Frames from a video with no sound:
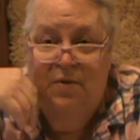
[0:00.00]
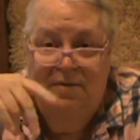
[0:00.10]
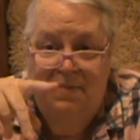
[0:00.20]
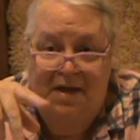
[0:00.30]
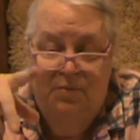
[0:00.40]

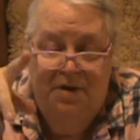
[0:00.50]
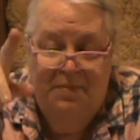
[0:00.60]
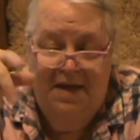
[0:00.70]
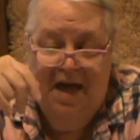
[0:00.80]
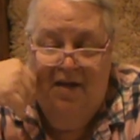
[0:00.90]
one of
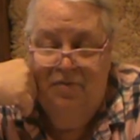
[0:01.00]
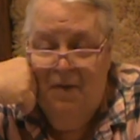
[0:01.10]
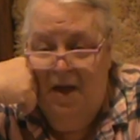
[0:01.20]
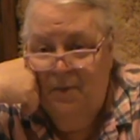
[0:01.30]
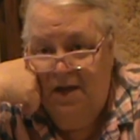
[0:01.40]
my cats,
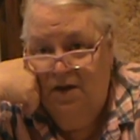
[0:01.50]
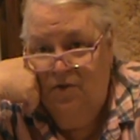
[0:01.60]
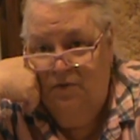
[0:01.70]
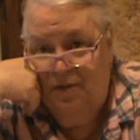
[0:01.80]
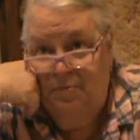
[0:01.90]
Pywacket,
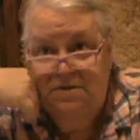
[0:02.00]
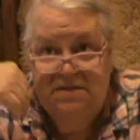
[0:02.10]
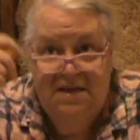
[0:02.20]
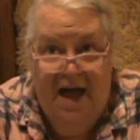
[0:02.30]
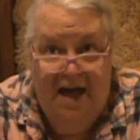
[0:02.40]
goes up into
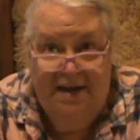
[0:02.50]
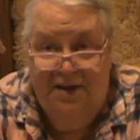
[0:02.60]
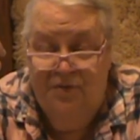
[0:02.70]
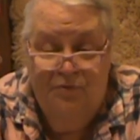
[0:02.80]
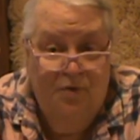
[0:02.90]
the
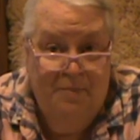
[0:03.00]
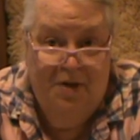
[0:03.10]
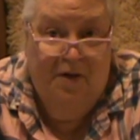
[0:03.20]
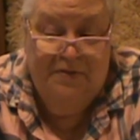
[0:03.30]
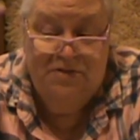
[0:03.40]
attic for me
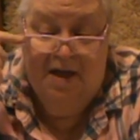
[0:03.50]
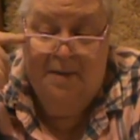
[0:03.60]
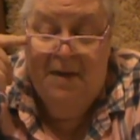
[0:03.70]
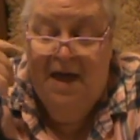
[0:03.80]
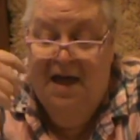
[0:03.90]
all the
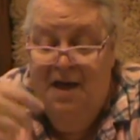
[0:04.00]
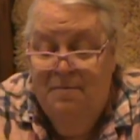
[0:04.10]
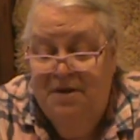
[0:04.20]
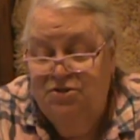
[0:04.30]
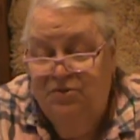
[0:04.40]
time.
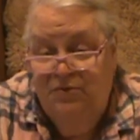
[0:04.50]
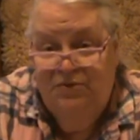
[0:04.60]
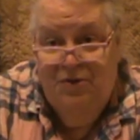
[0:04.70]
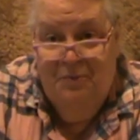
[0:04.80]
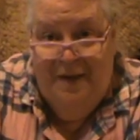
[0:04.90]
Make sure there's no